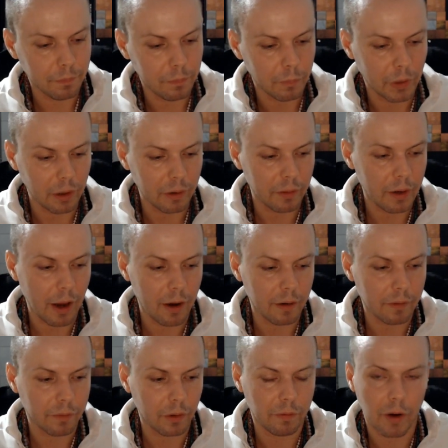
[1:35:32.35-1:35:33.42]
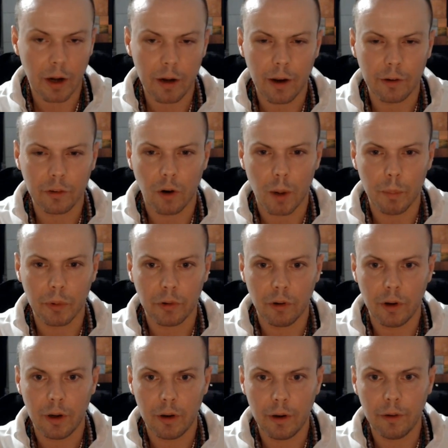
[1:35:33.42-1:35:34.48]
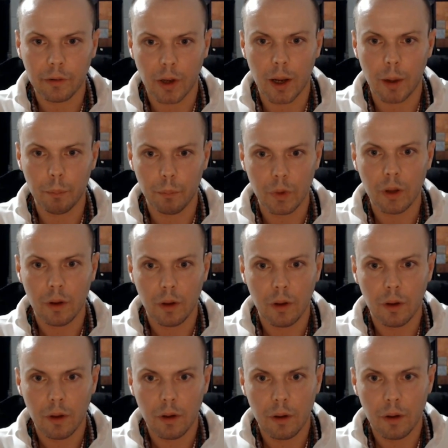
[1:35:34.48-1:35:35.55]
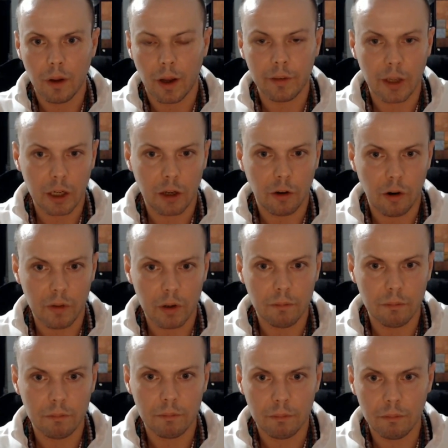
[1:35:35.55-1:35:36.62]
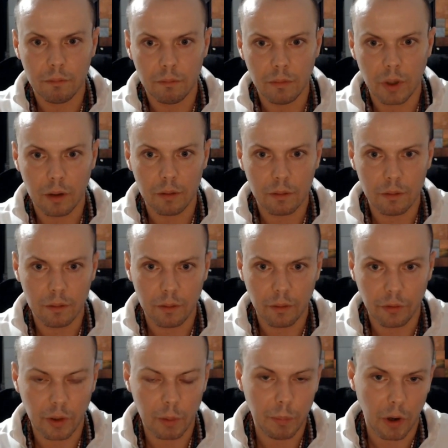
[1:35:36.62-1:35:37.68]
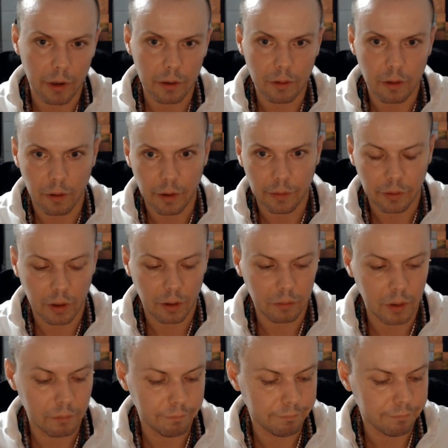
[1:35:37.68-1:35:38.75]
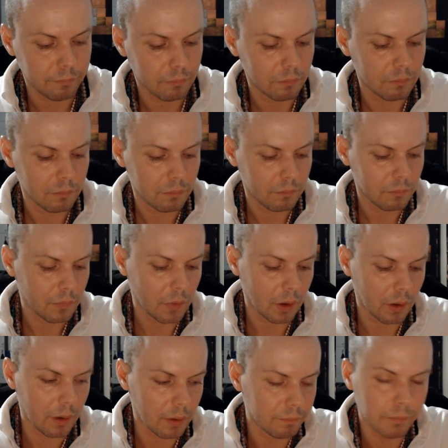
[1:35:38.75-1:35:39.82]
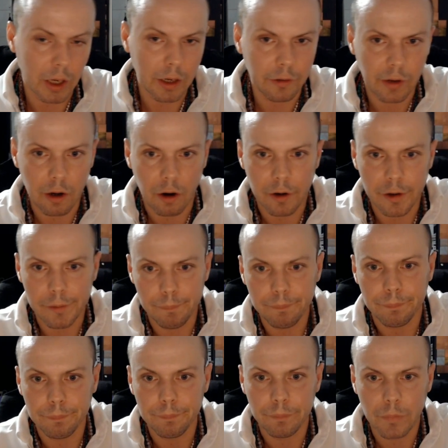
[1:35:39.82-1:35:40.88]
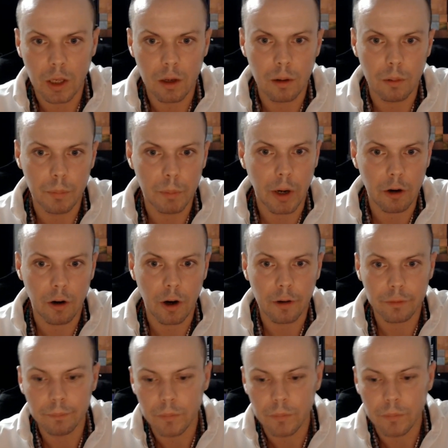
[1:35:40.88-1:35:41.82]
But yeah, for financial opportunities, think it over, sleep on it, all that stuff, right? Meditate on it. You'll be better off.